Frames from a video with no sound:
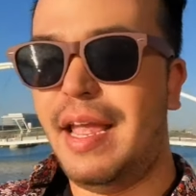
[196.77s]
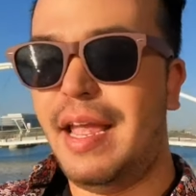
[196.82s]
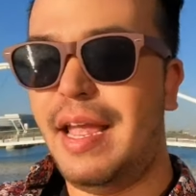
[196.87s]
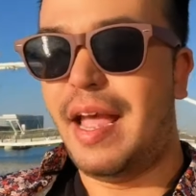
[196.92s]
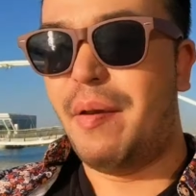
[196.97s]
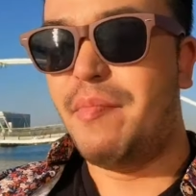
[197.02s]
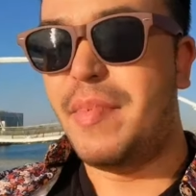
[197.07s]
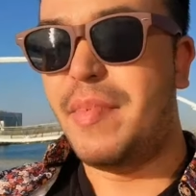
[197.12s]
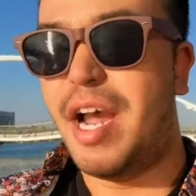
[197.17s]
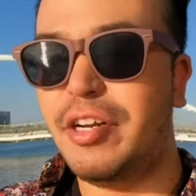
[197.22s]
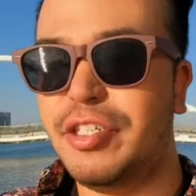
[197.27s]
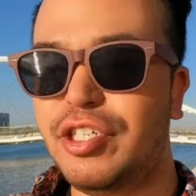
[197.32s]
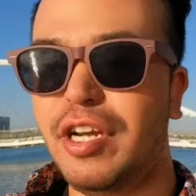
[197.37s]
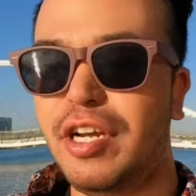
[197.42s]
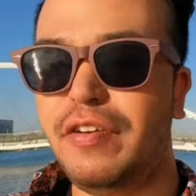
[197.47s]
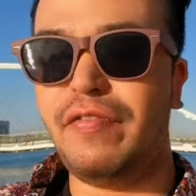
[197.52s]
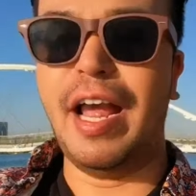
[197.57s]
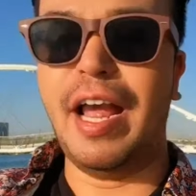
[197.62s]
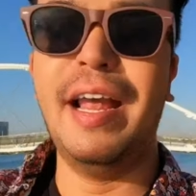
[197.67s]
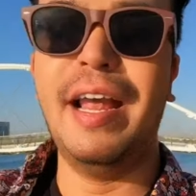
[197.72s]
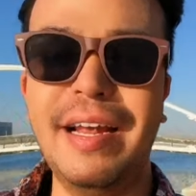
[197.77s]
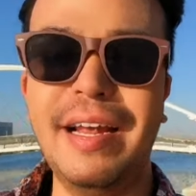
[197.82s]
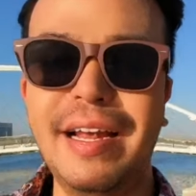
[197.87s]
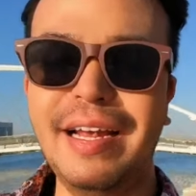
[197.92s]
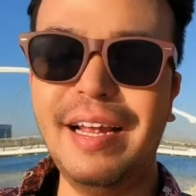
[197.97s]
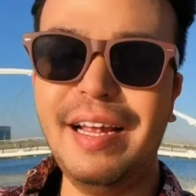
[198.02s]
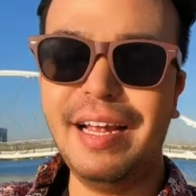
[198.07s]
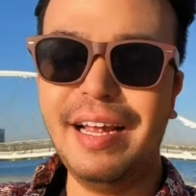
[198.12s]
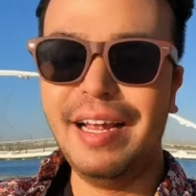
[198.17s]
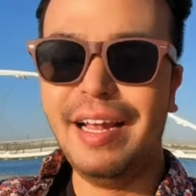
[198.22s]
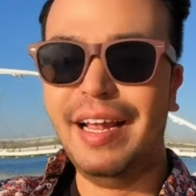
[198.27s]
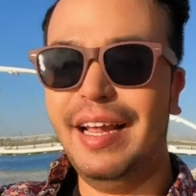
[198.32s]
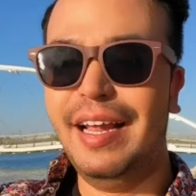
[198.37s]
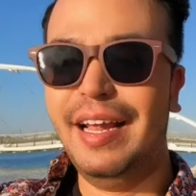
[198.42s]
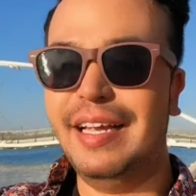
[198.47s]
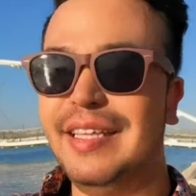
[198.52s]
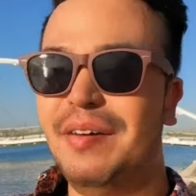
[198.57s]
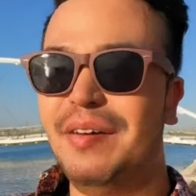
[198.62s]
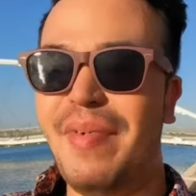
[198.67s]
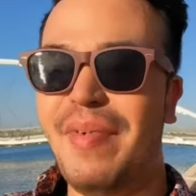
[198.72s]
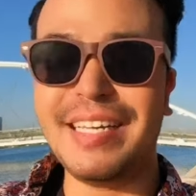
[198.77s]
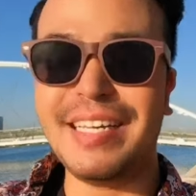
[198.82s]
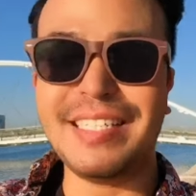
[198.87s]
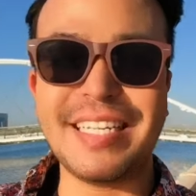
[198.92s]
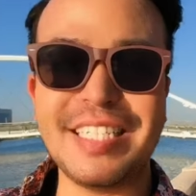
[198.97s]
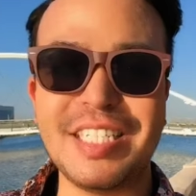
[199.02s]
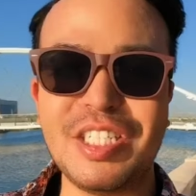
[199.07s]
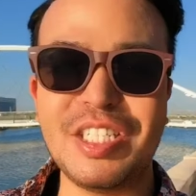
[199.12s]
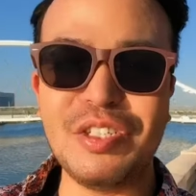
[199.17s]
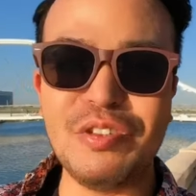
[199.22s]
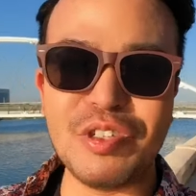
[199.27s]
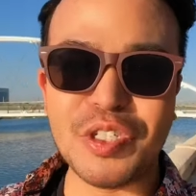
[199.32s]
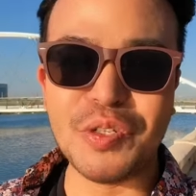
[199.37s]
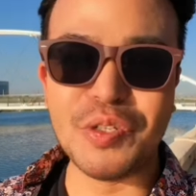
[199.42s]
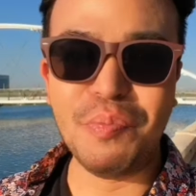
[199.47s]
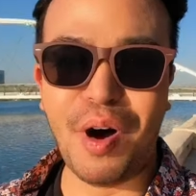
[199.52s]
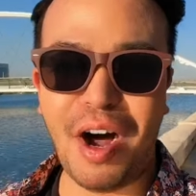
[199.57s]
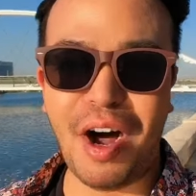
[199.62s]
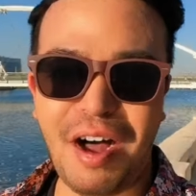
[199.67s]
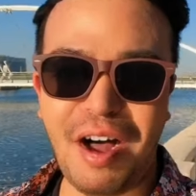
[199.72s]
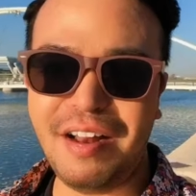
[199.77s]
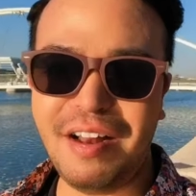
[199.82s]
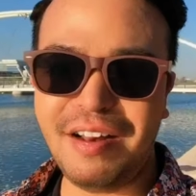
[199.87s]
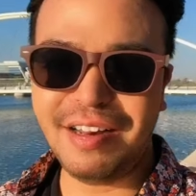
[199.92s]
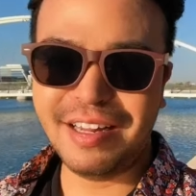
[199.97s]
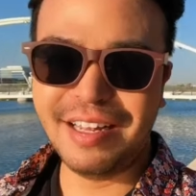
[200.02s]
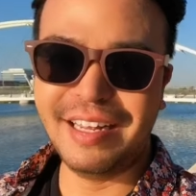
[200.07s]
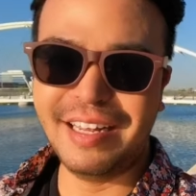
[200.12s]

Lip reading: I'm not sure if I... The mask is too small.